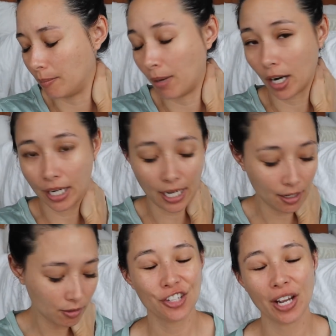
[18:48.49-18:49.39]

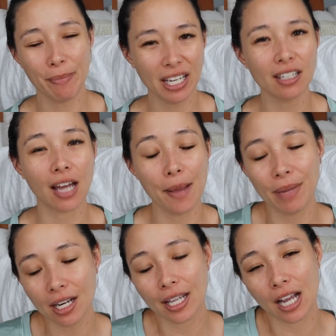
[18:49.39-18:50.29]
parking. So I
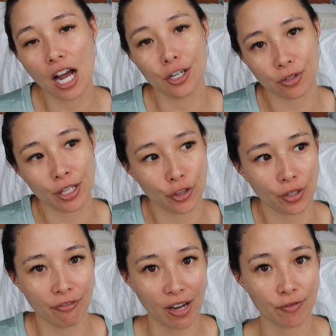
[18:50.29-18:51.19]
made like
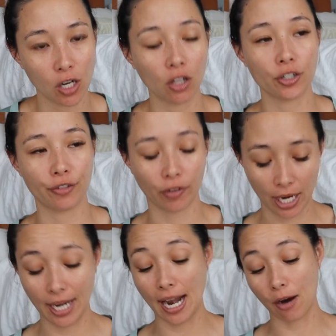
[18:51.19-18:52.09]
$135 for
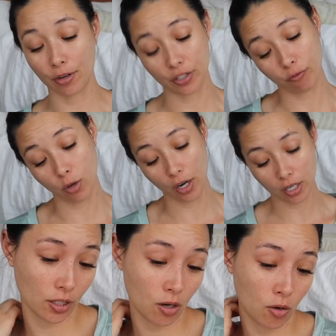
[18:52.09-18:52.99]
8 hours of work.
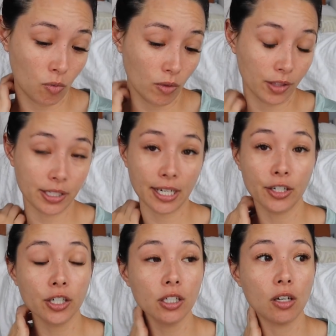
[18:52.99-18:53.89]
So
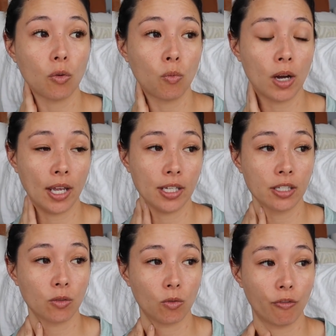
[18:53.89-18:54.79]
dinner
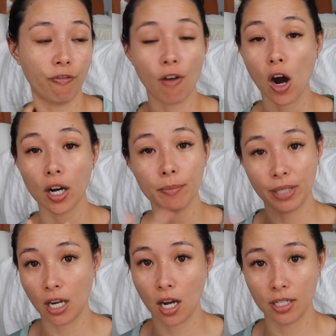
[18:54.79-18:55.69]
was far
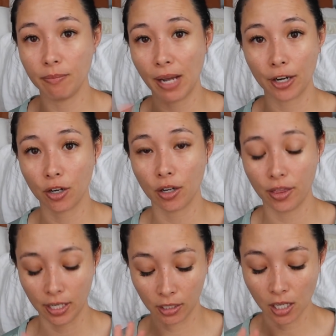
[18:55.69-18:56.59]
beyond better
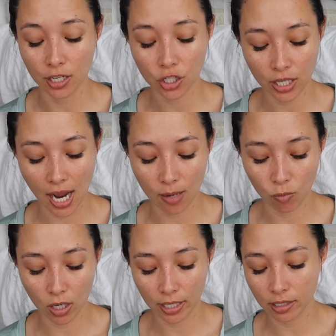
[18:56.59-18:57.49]
than lunchtime
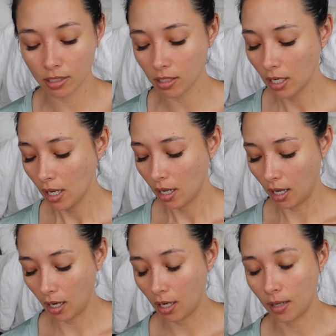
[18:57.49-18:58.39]
was.
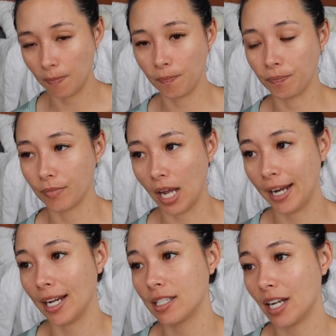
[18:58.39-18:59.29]

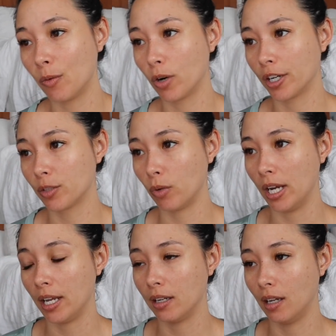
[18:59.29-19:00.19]
I guess I worked
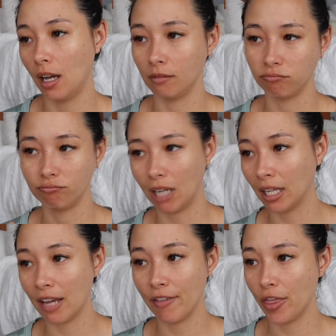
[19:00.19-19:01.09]

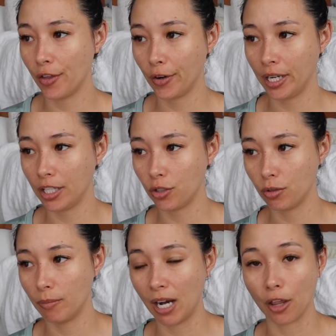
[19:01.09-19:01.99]
11:30
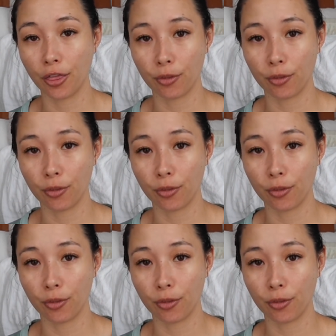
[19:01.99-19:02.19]
to about